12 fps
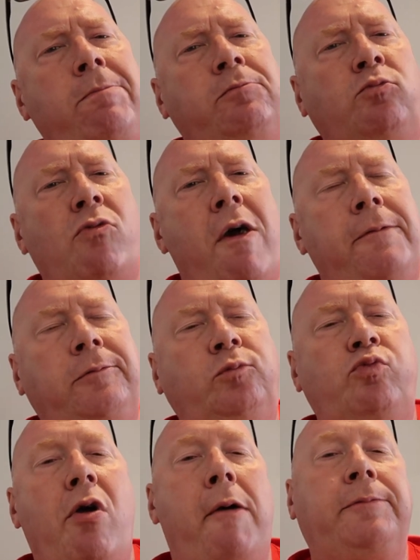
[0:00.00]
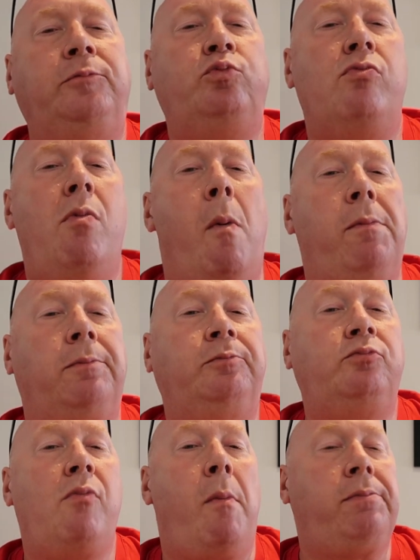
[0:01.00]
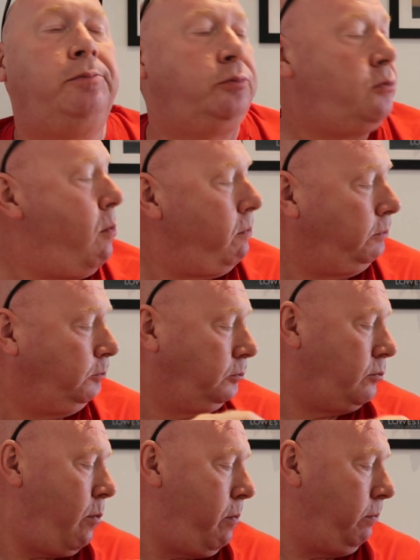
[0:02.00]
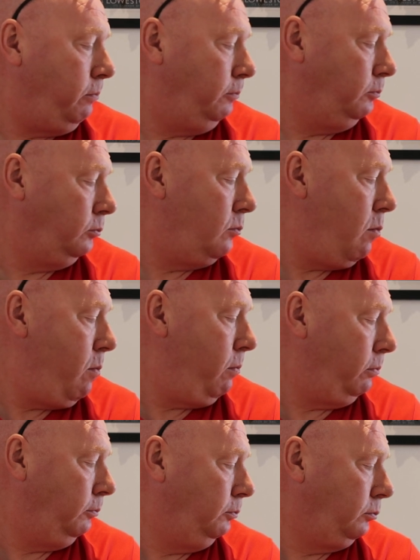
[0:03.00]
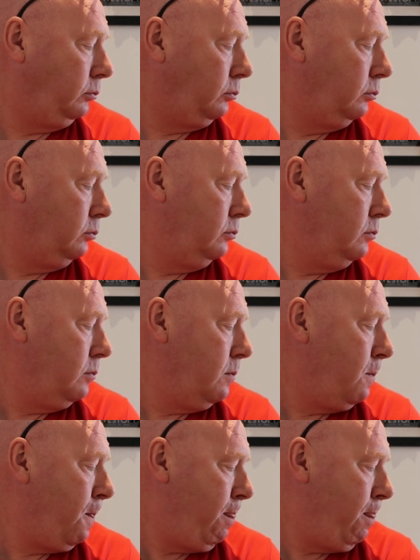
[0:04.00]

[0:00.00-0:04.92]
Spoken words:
I wouldn't buy them again. I wouldn't let them go to waste, but I wouldn't buy them again.